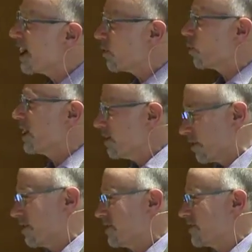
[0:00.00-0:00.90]
get
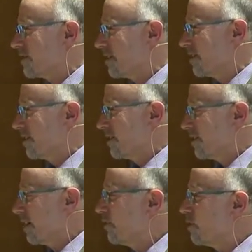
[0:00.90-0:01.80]
readers,
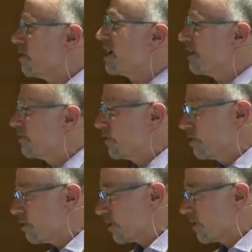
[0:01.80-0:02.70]
if you don't get
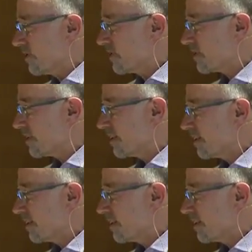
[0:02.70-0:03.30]
viewers,